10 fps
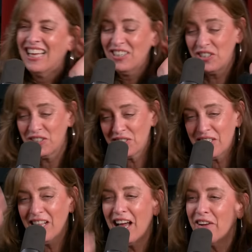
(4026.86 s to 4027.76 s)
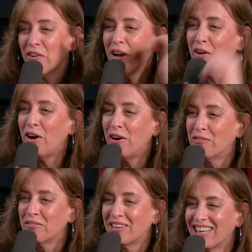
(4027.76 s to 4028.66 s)
She gets slide no, no, right this off. kid's
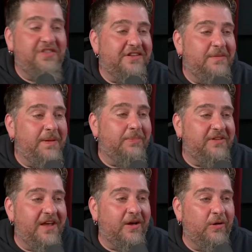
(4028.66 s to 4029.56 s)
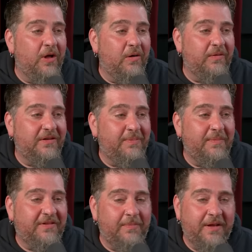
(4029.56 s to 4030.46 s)
crazy. He thinks he beat up Diego Lopez. He
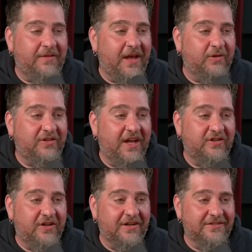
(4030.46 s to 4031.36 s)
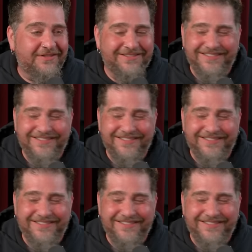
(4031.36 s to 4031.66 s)
thinks he beat up Diego Sanchez.